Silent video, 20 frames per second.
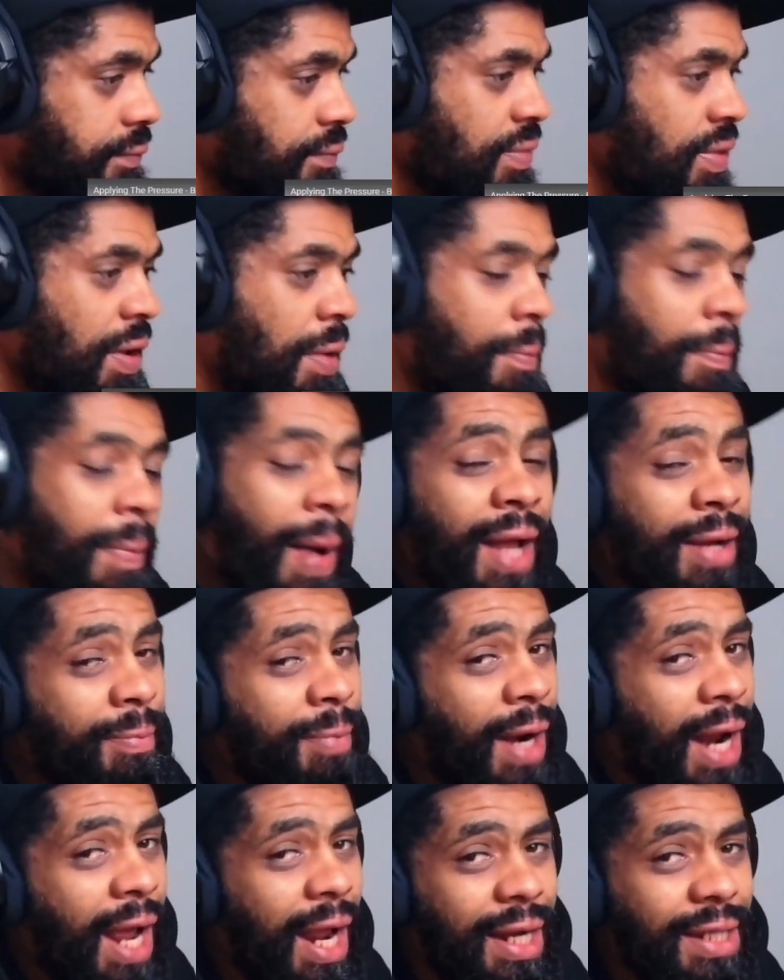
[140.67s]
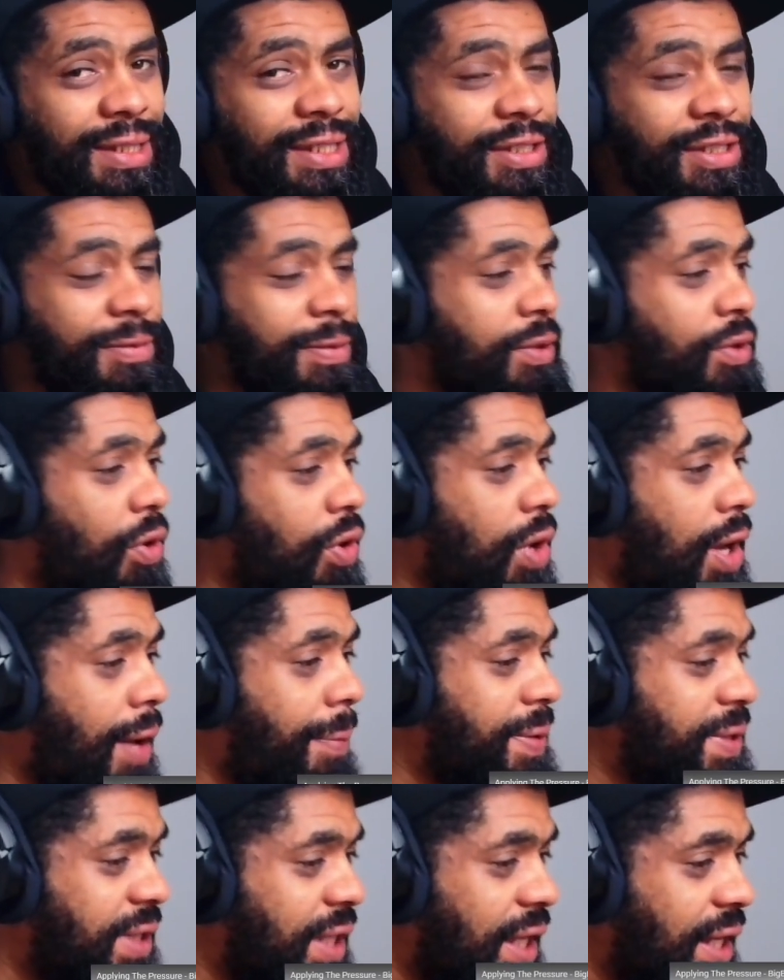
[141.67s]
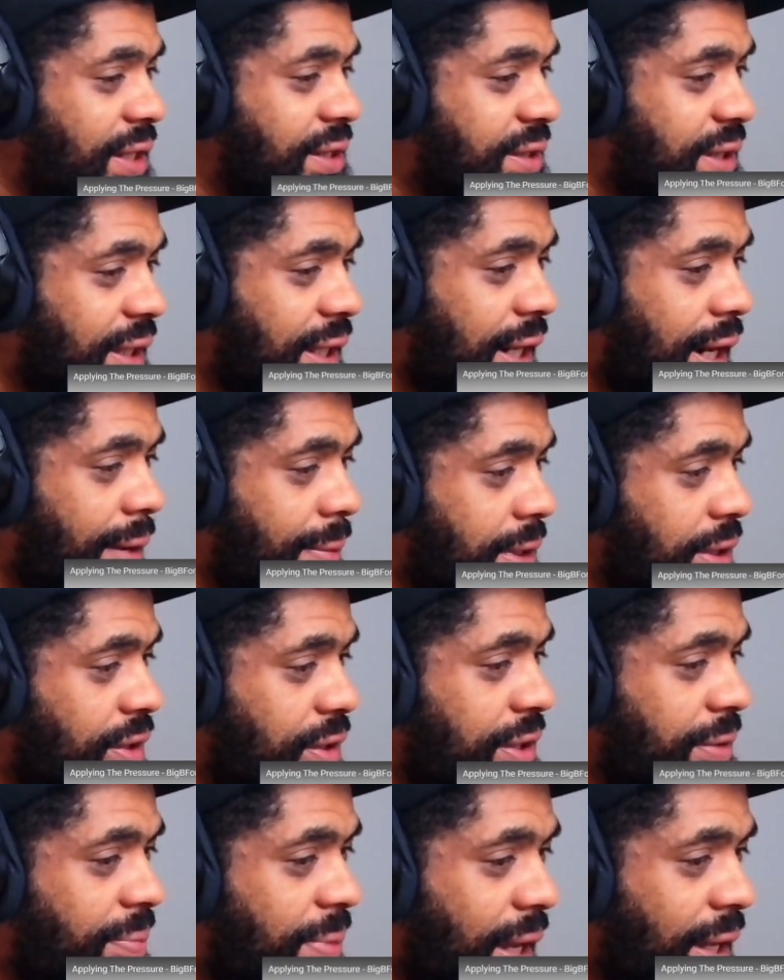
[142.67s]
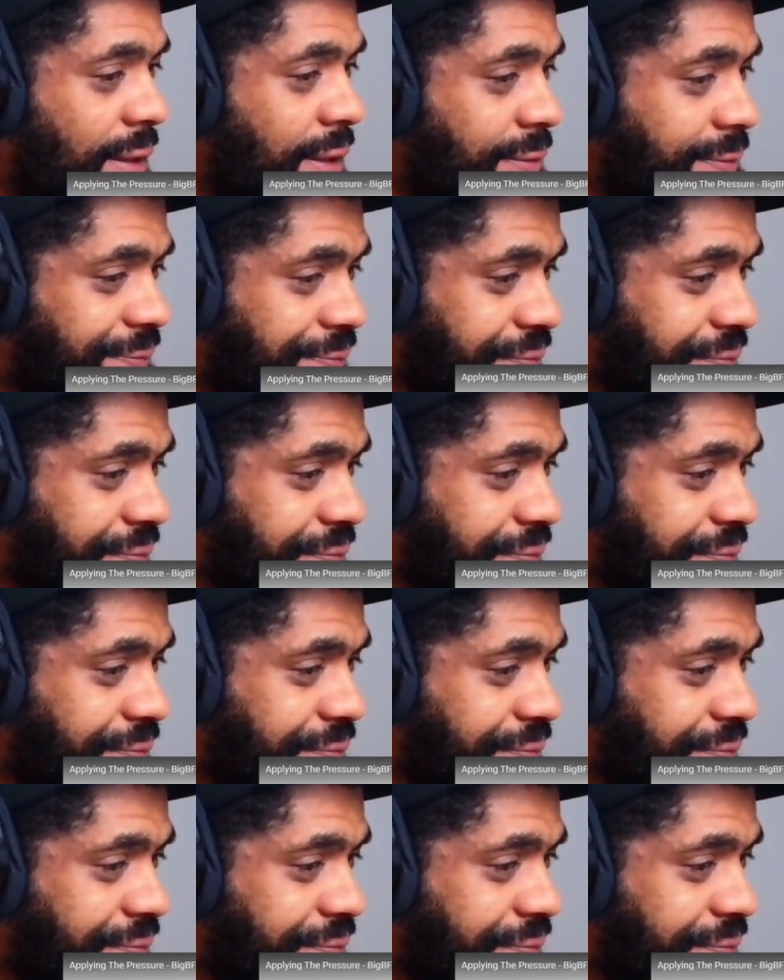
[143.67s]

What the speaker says: Bad Brothers has been all up in the Instagram, I don't reply.